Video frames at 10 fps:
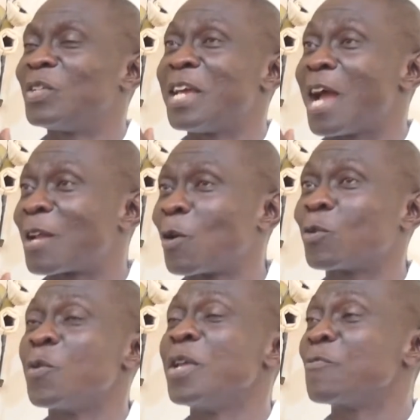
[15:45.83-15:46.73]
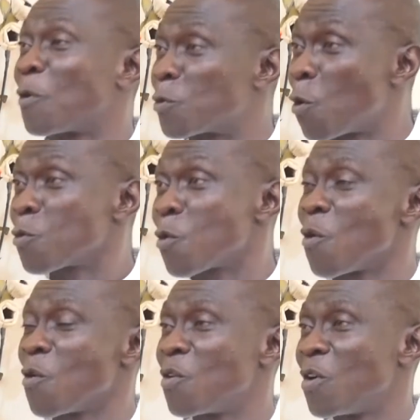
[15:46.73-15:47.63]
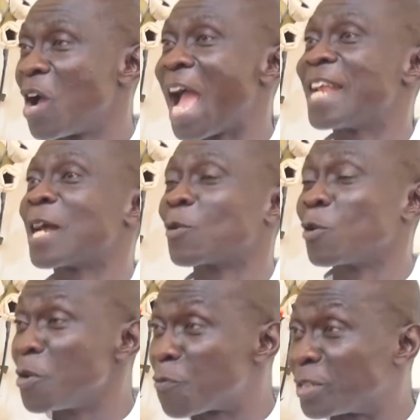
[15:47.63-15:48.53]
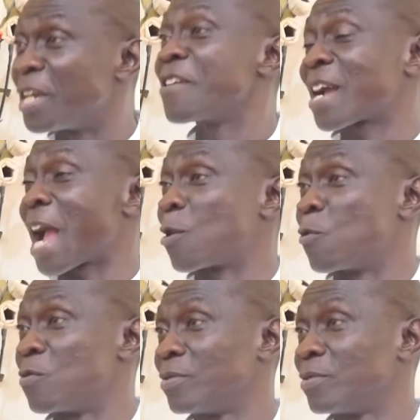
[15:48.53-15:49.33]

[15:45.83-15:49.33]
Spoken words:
they are not doing for ro-ro and they are not doing for general cargo.